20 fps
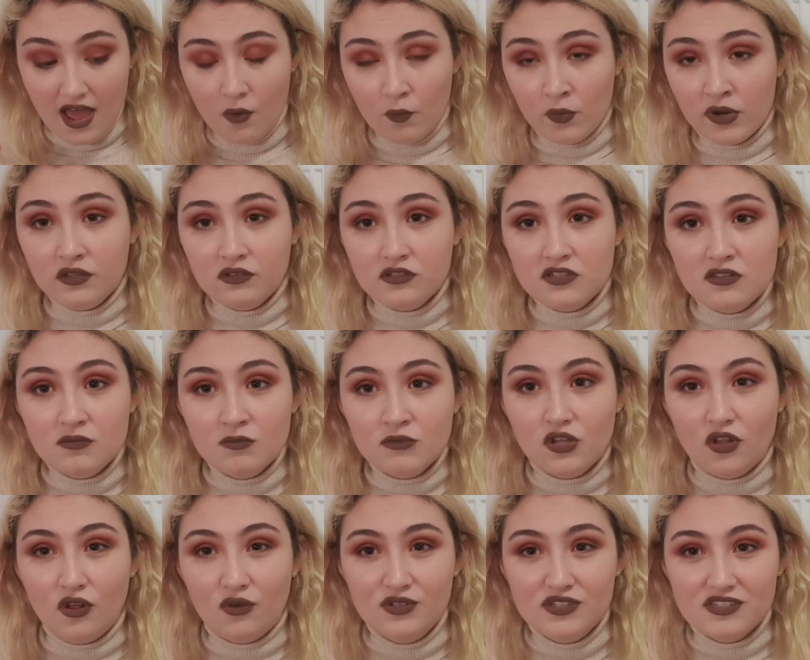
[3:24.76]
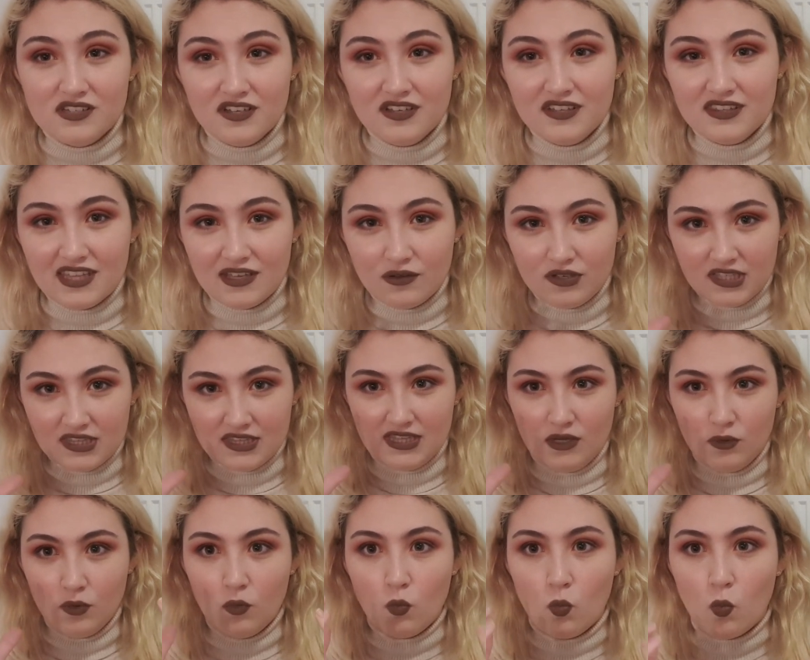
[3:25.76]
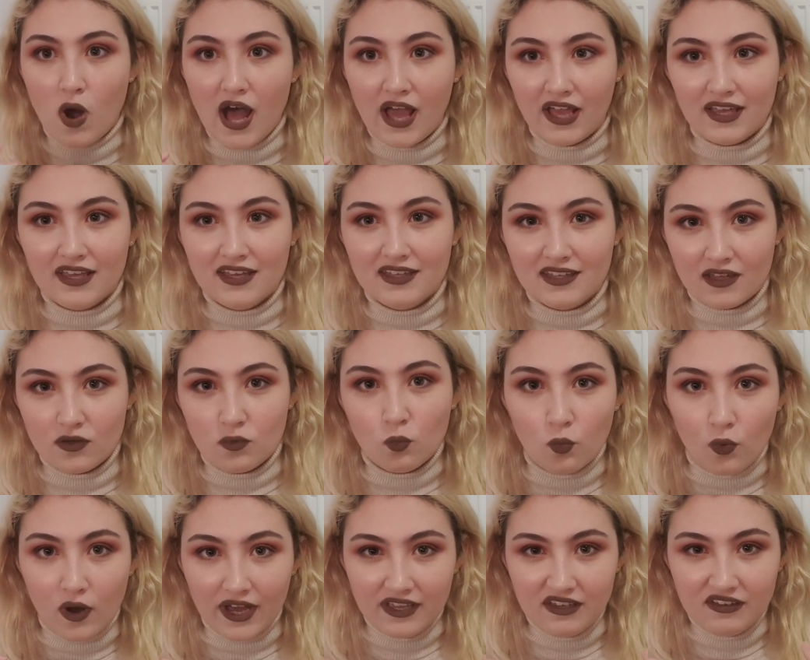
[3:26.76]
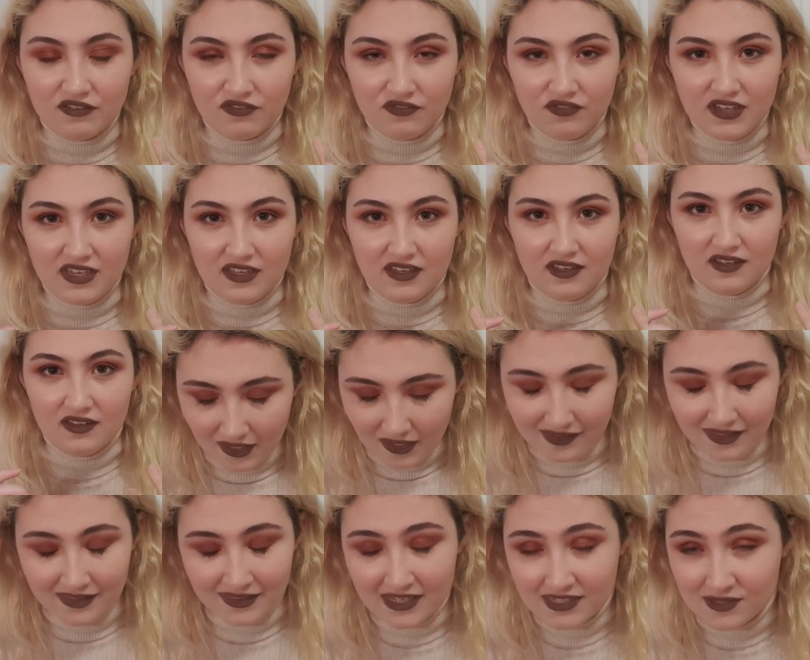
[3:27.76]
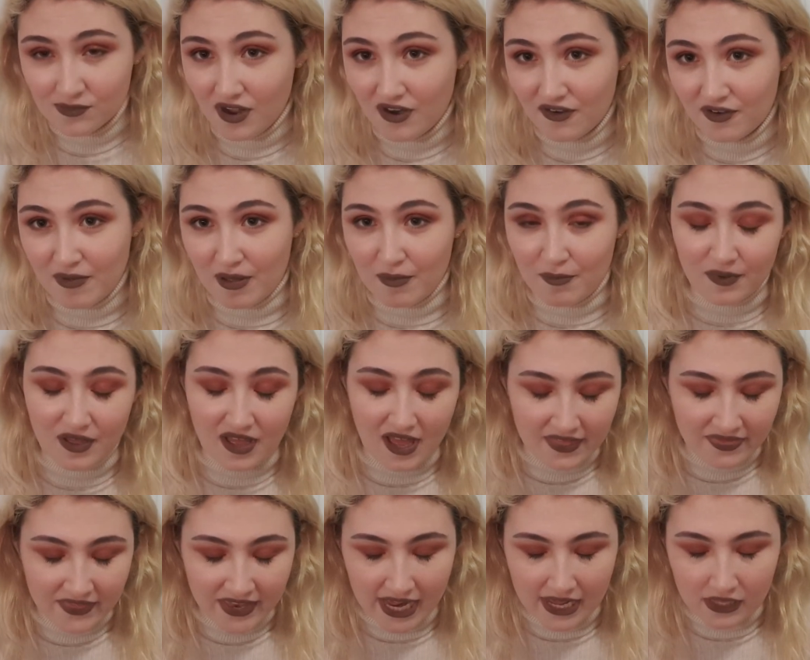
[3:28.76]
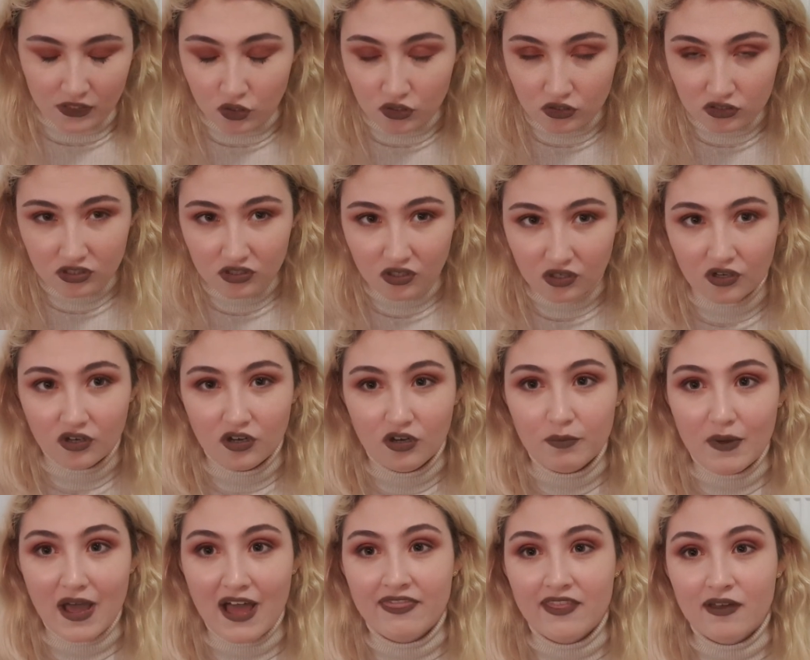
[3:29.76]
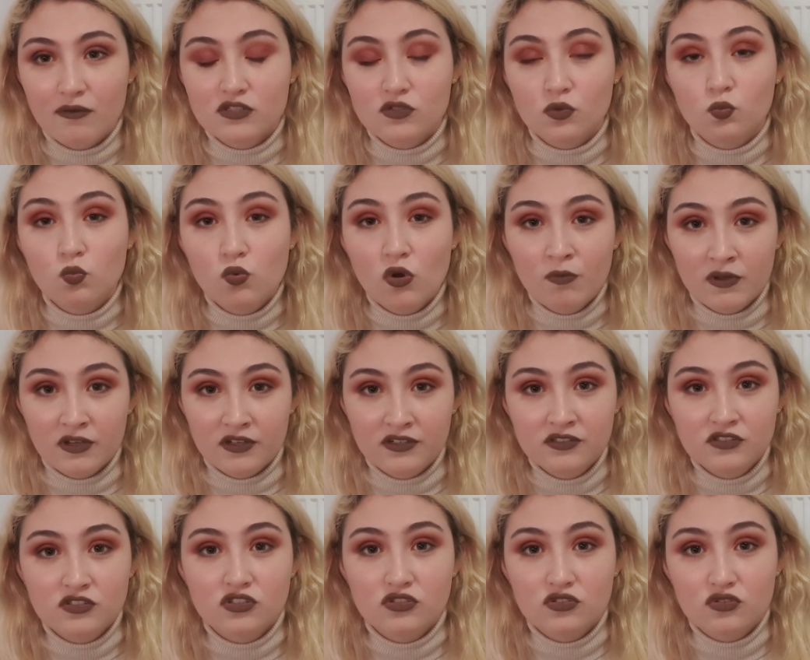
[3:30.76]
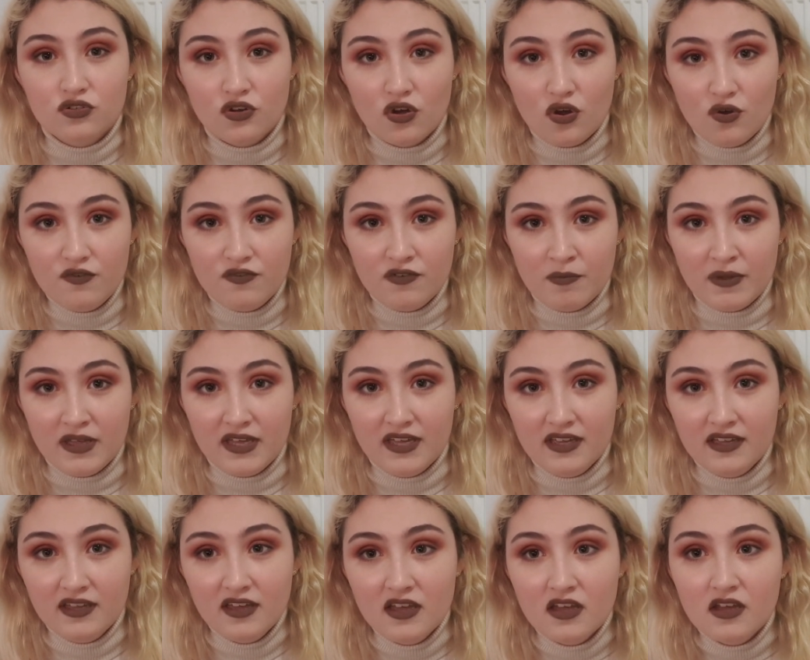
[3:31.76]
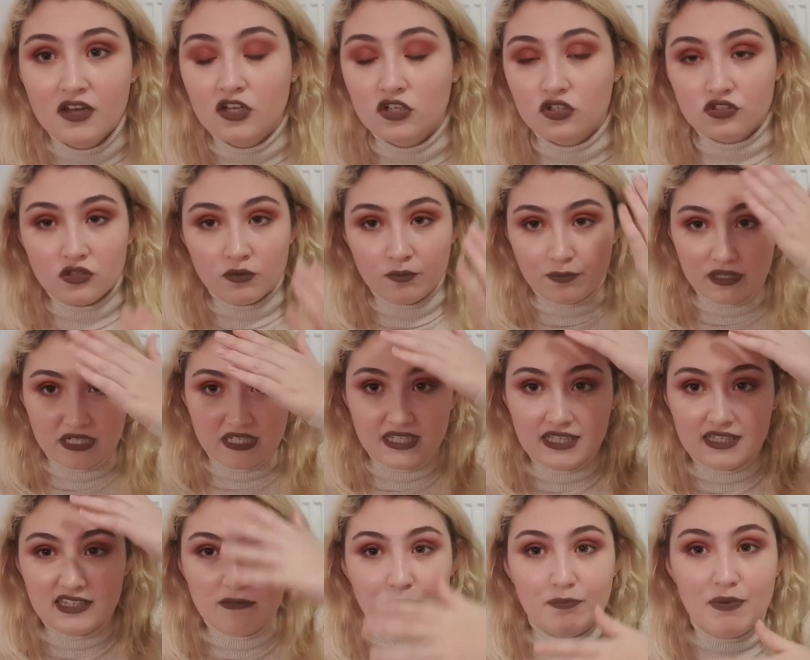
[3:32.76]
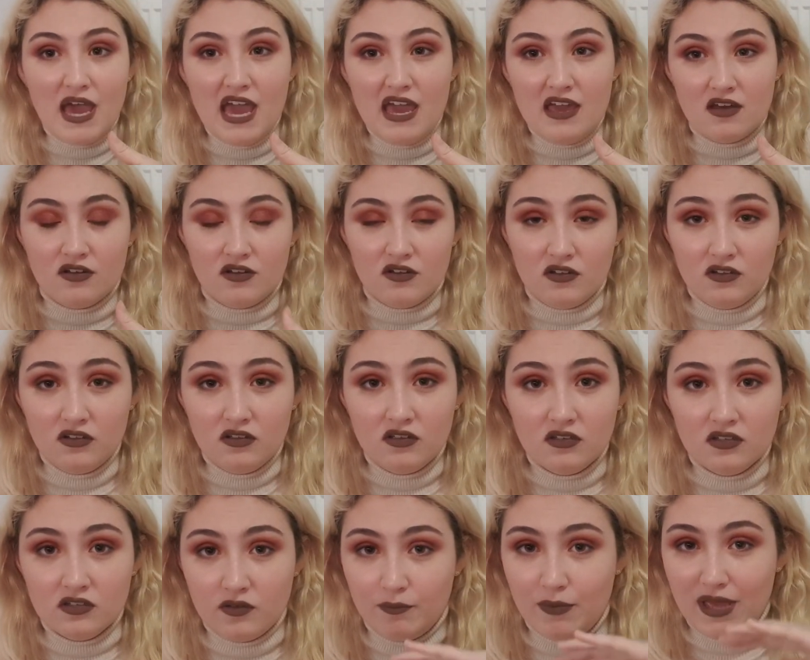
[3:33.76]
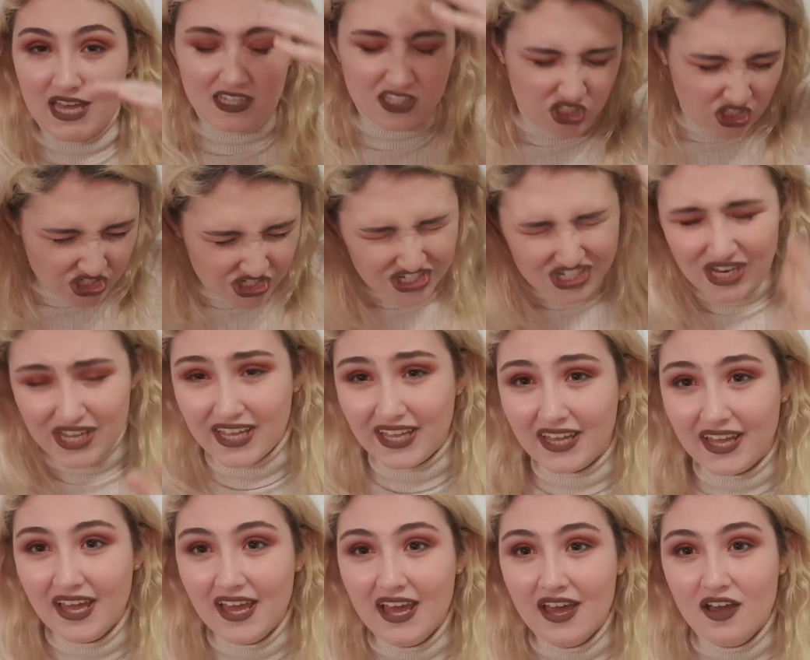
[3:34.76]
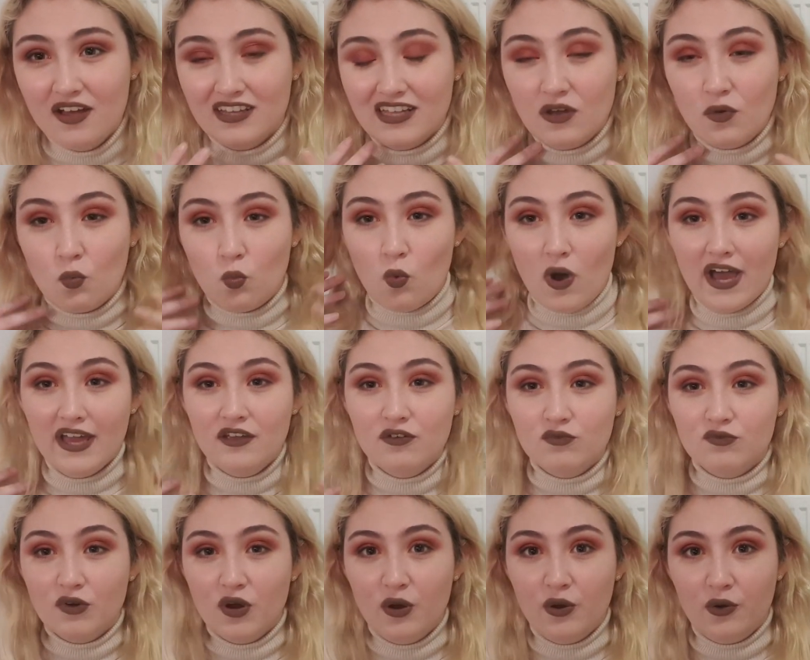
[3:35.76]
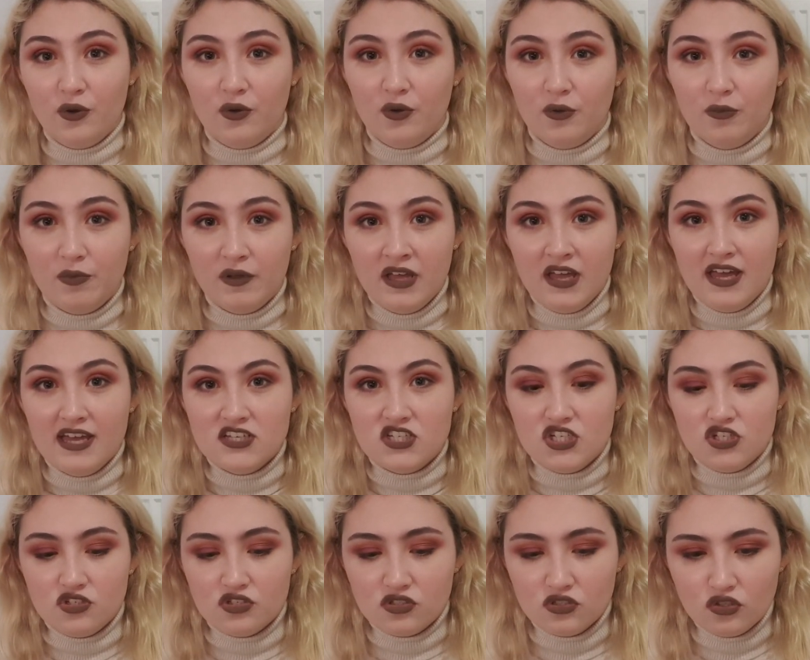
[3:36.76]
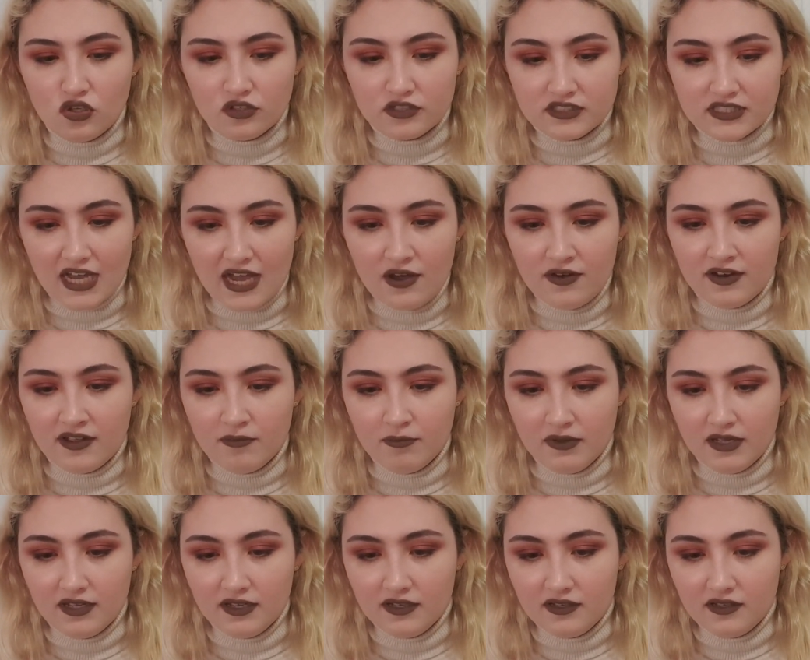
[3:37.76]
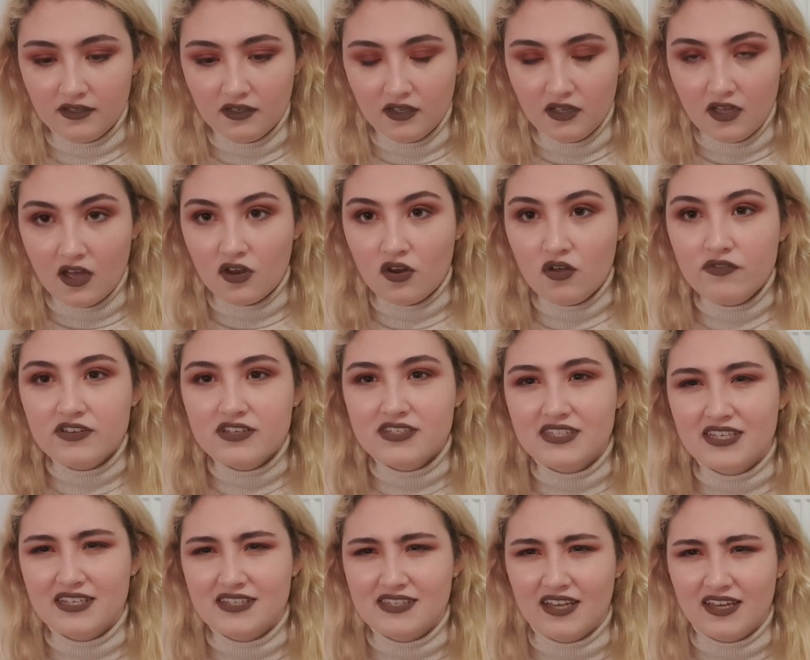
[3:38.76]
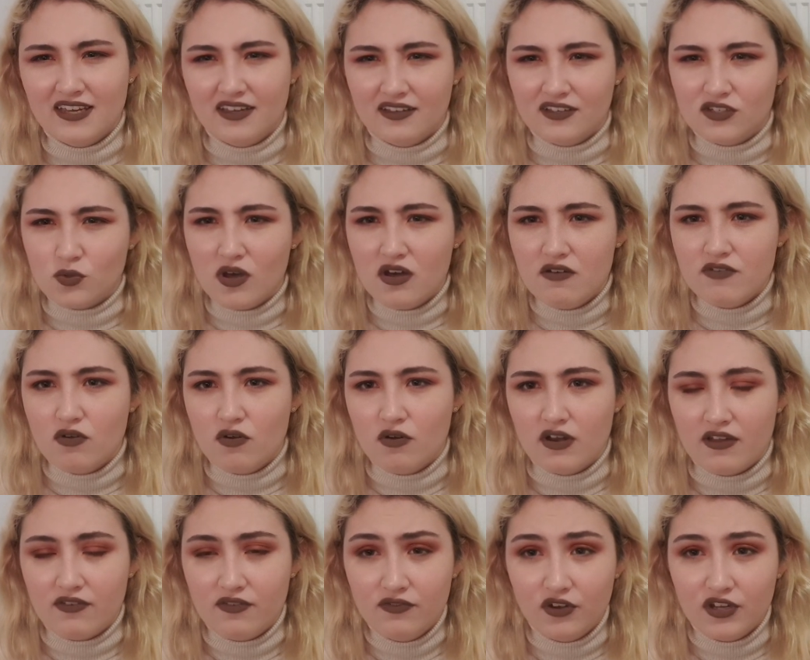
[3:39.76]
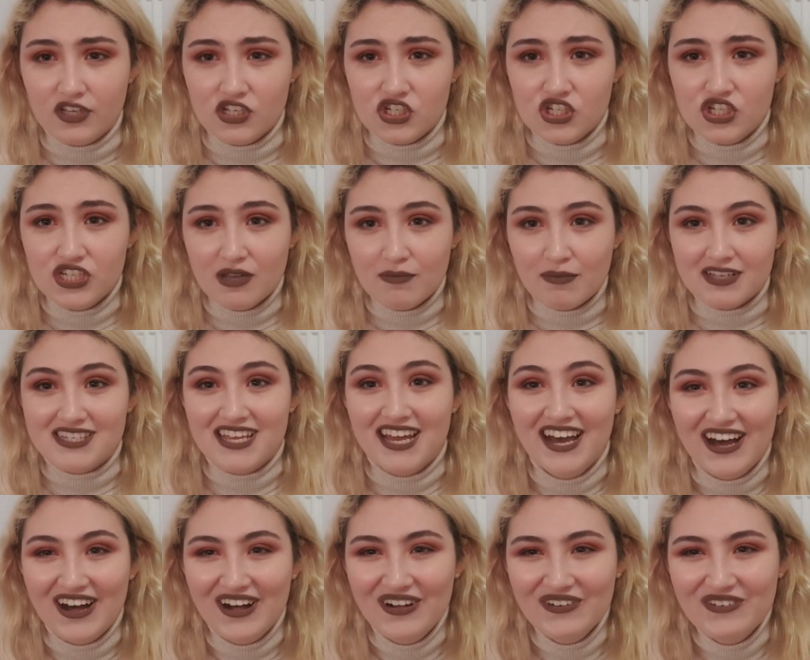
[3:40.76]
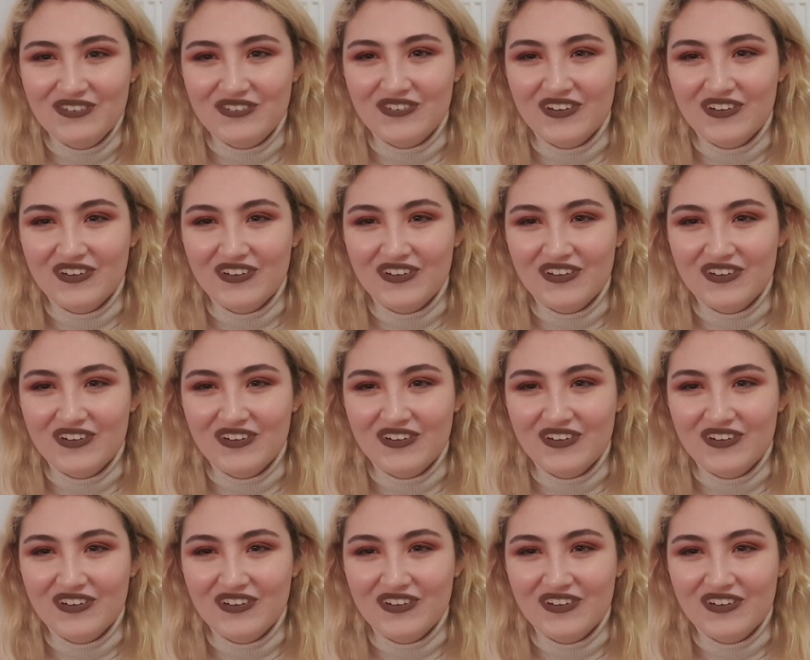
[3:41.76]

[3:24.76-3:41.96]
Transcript: And when I looked at them closer, they, they were white, like white feet. And that's what I remember. And then I looked up and there was a woman stood over me, just completely pale, pale as shit, like white robe. And she just looked down at me. And obviously as like a 12 year old, I fucking shit myself.